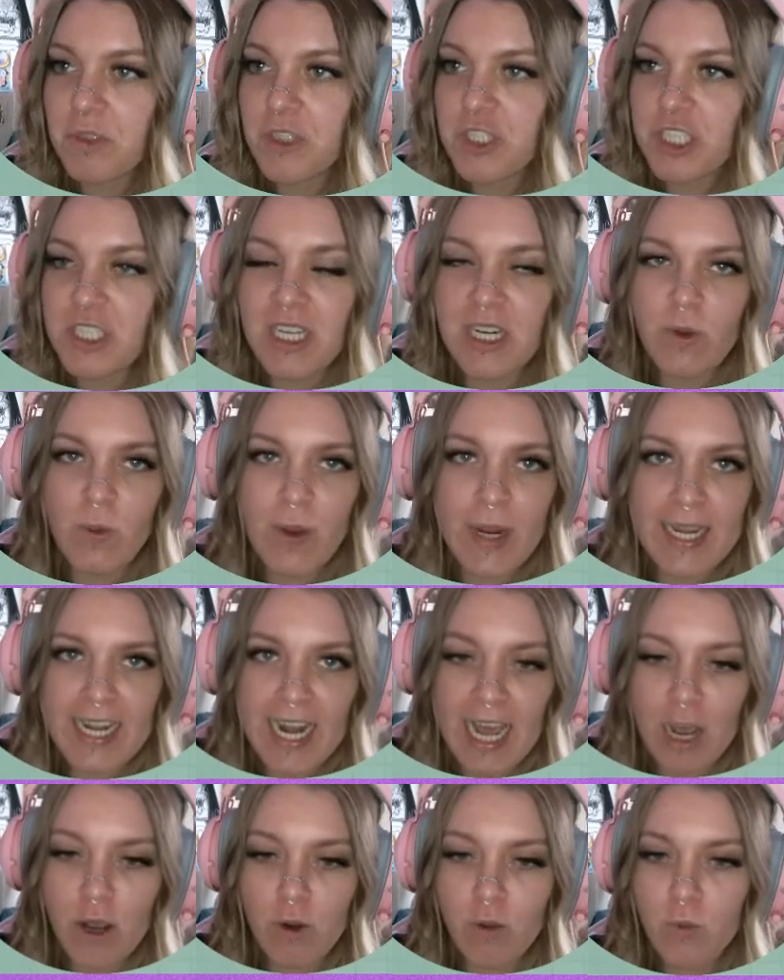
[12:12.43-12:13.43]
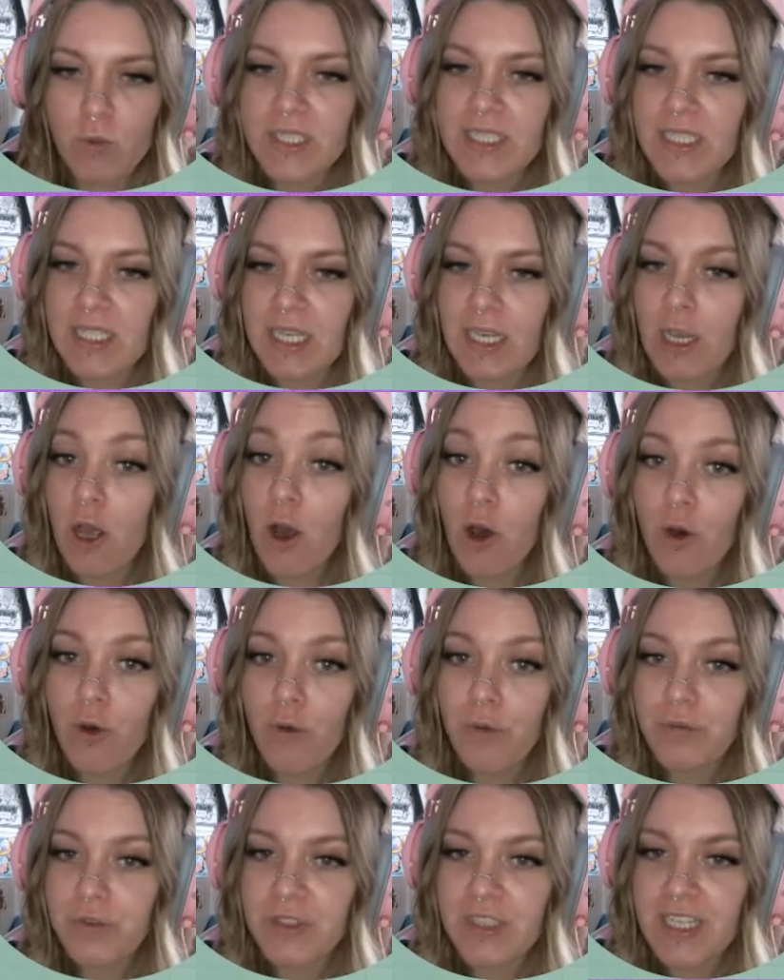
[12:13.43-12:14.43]
gonna wait it out. We'll see.
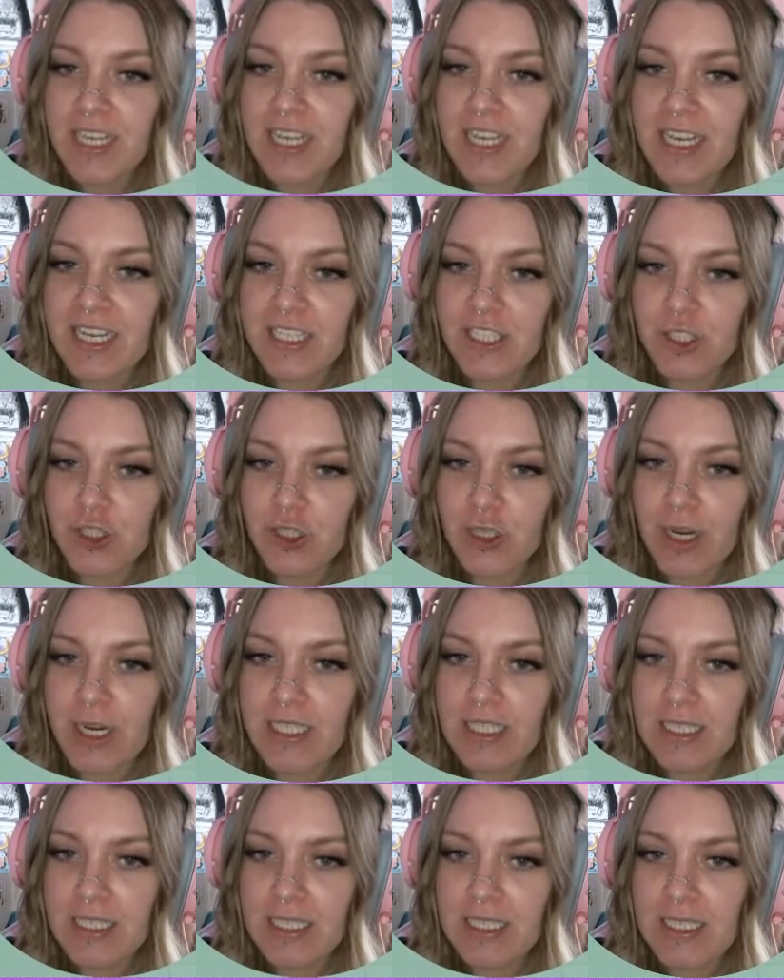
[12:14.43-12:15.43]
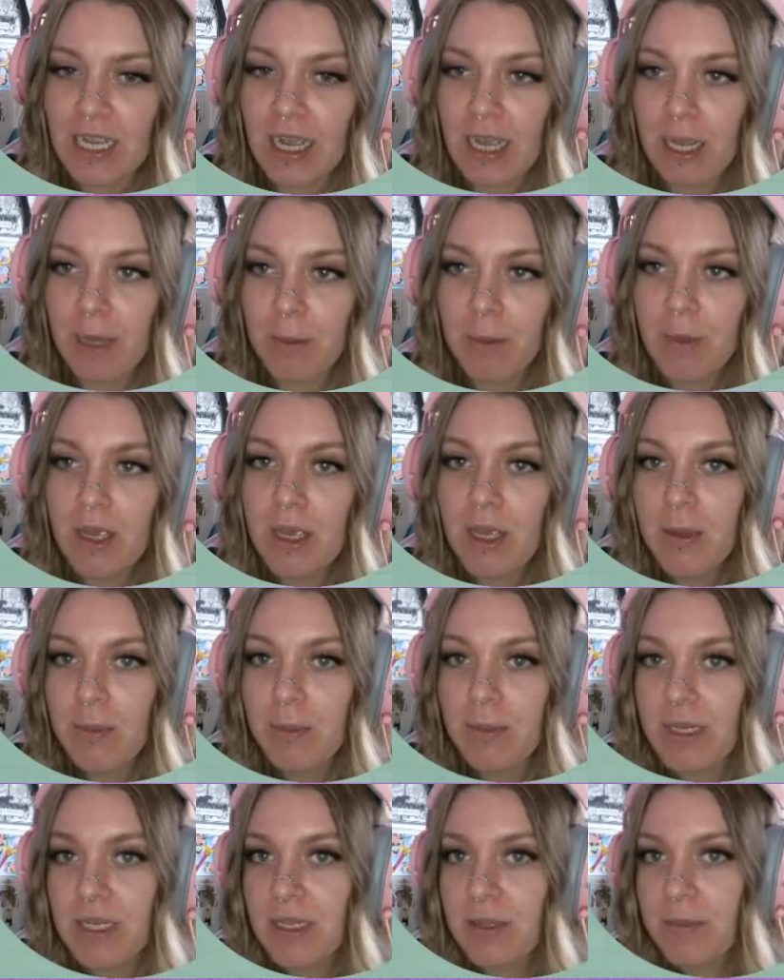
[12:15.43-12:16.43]
Hopefully he gets trained in time,
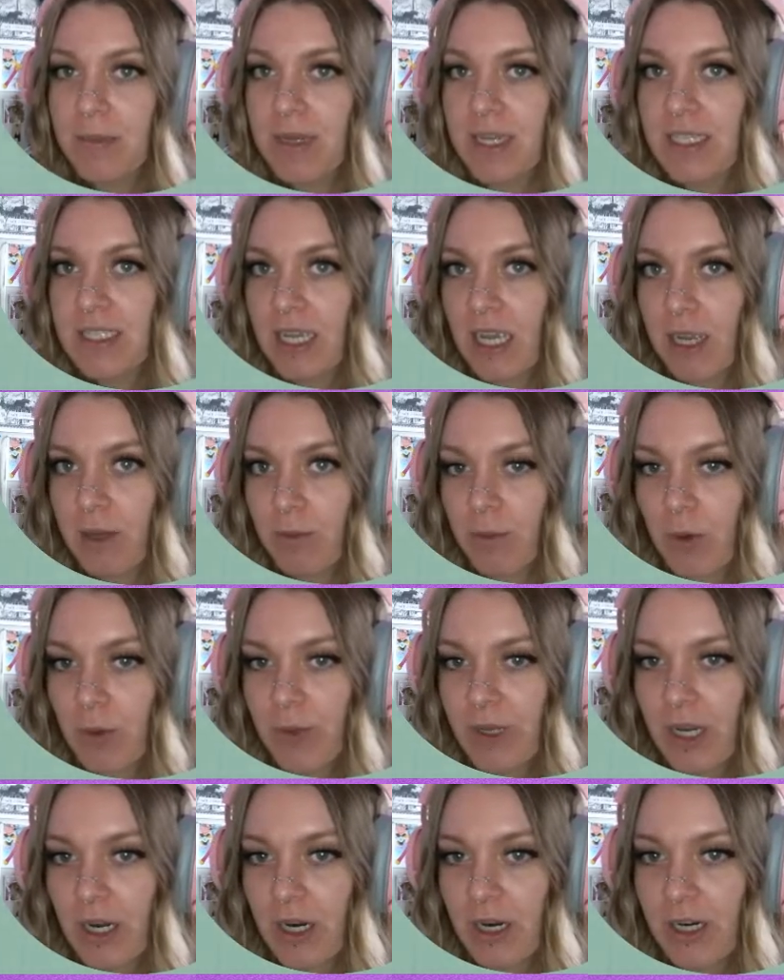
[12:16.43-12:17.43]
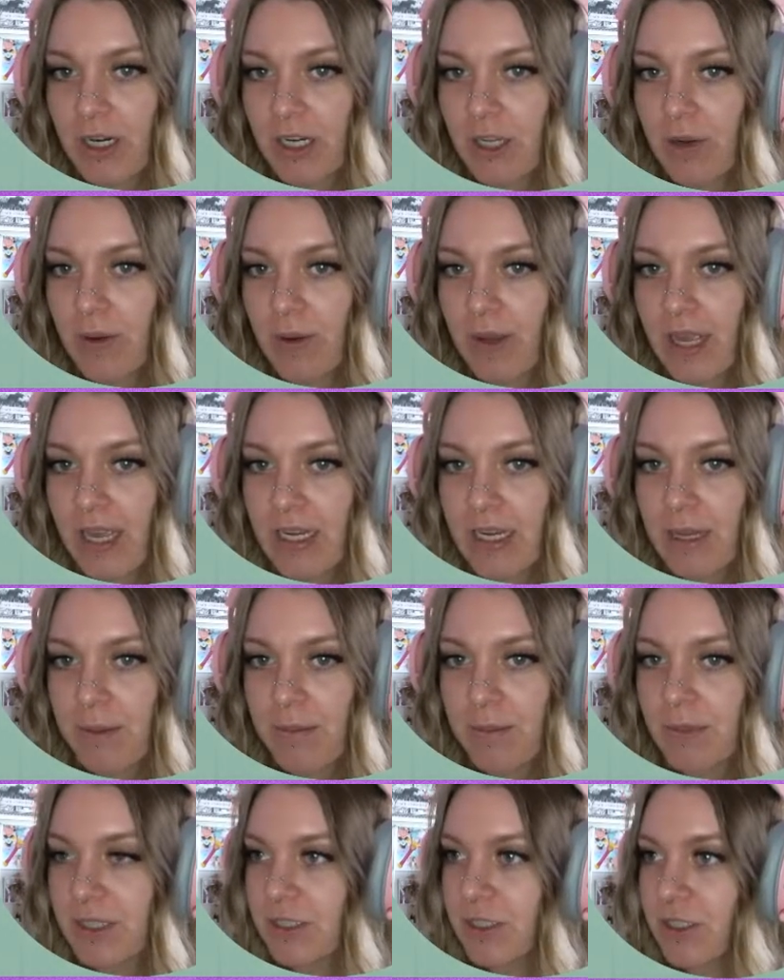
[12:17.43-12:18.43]
but in the meantime, we are gonna go ahead
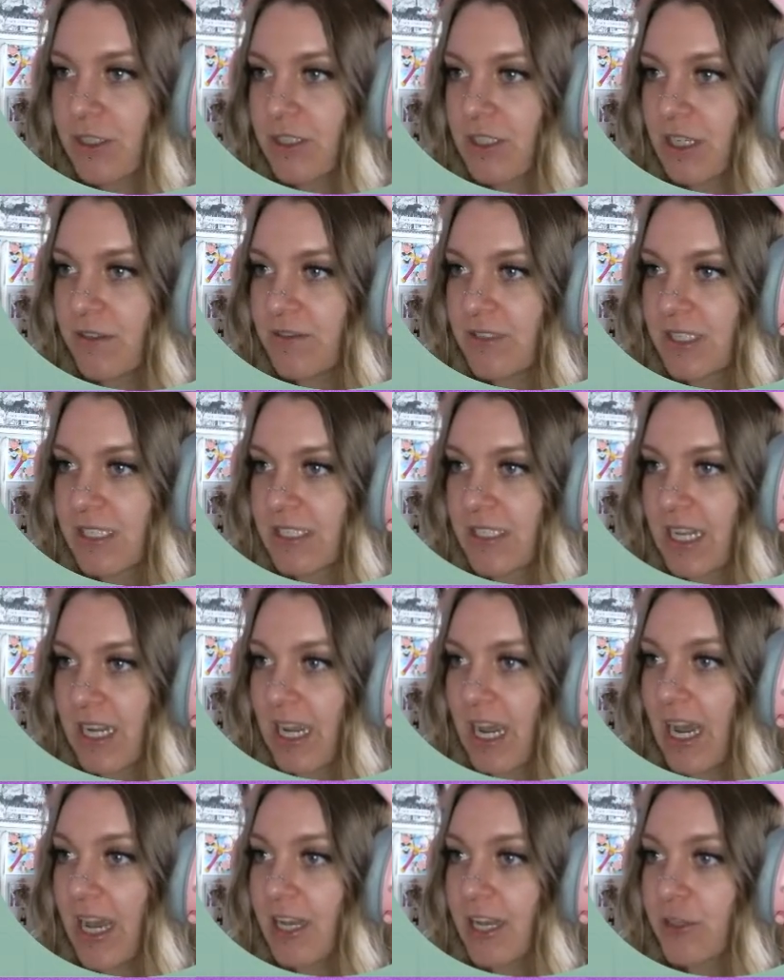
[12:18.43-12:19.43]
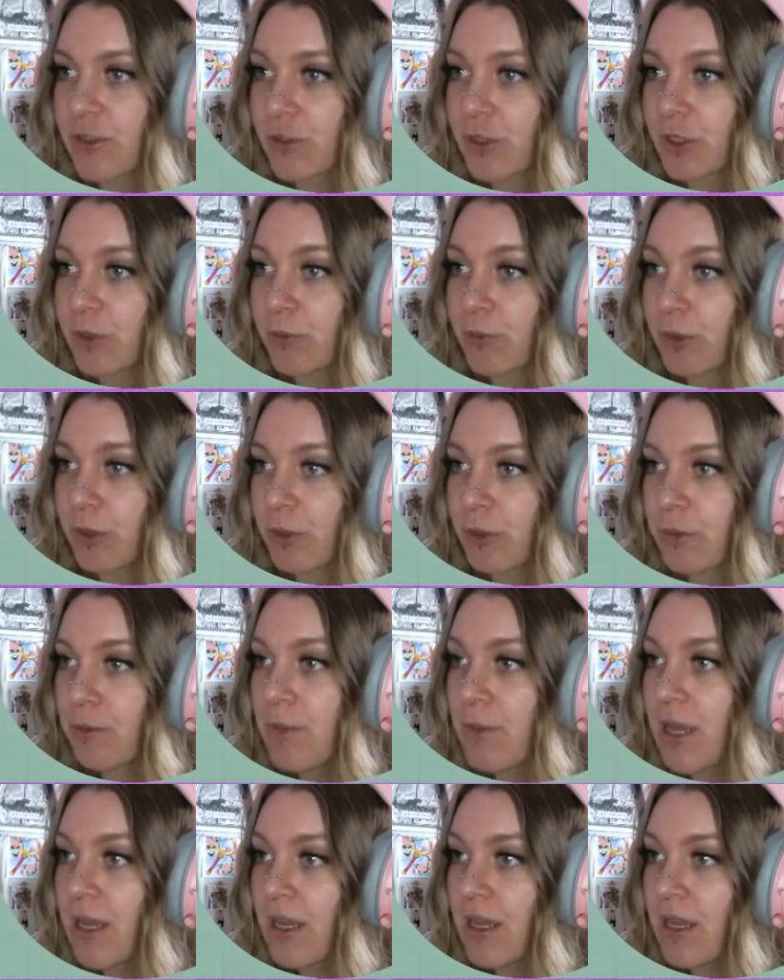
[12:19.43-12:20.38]
and build ourselves a psychiatry room.